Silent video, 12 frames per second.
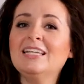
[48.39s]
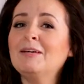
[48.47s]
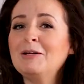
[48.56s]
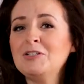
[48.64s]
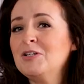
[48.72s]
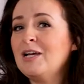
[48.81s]

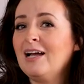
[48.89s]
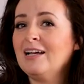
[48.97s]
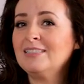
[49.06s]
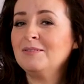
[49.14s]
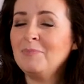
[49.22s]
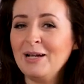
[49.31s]
Now, as you
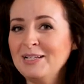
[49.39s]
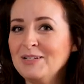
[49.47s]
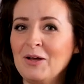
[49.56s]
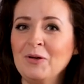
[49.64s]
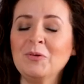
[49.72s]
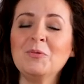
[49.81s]
guys might
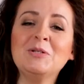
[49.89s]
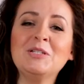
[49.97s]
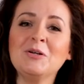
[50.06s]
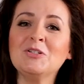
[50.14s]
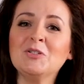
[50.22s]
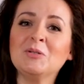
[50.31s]
know, we
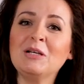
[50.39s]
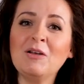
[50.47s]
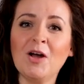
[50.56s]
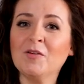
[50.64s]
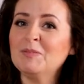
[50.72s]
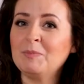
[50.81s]
don't do a
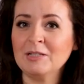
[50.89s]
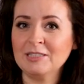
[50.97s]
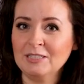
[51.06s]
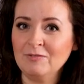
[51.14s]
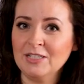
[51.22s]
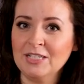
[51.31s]
lot of
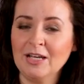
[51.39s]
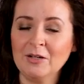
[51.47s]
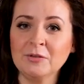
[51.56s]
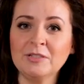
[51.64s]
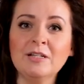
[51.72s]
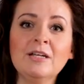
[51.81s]
sponsored
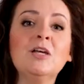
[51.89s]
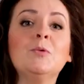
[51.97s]
videos.